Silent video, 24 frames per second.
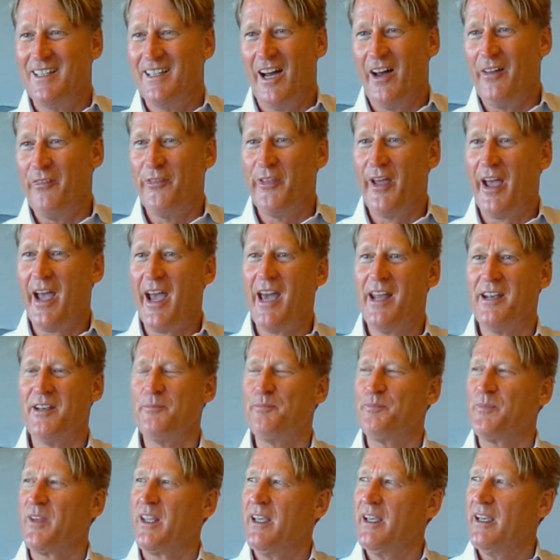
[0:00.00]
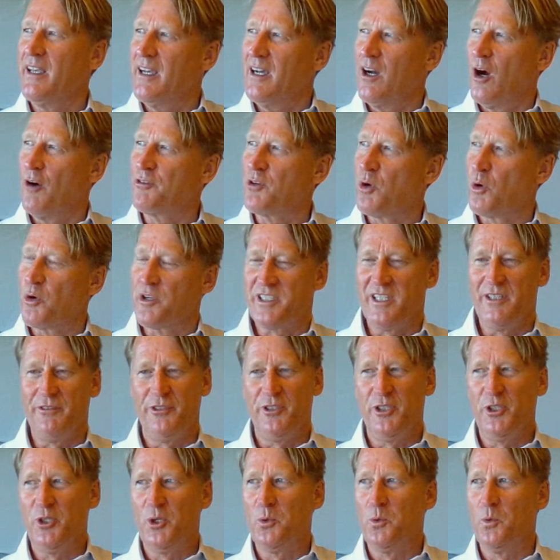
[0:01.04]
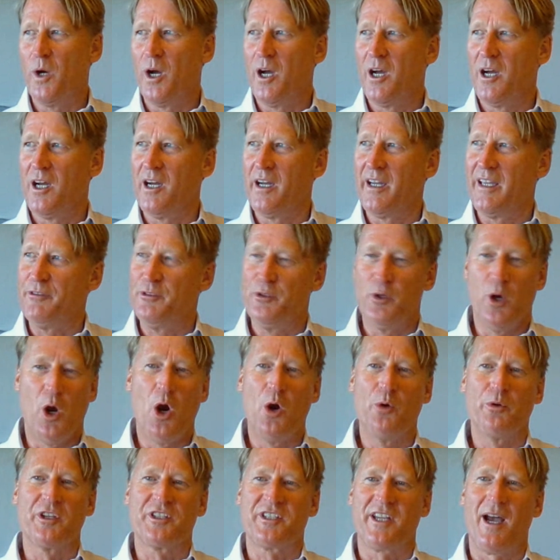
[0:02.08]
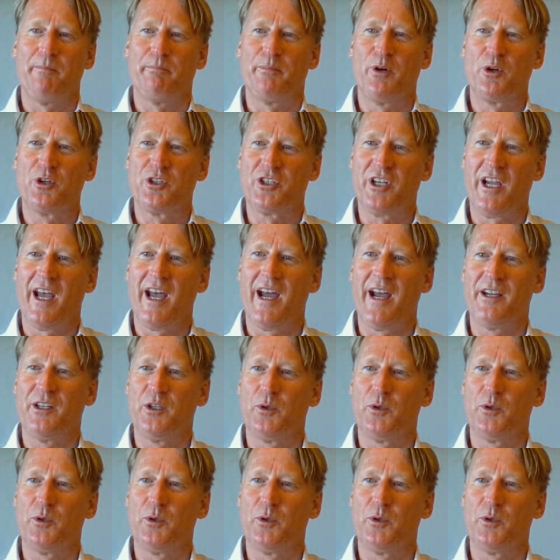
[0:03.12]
And then, of course, if you own a Sampo share,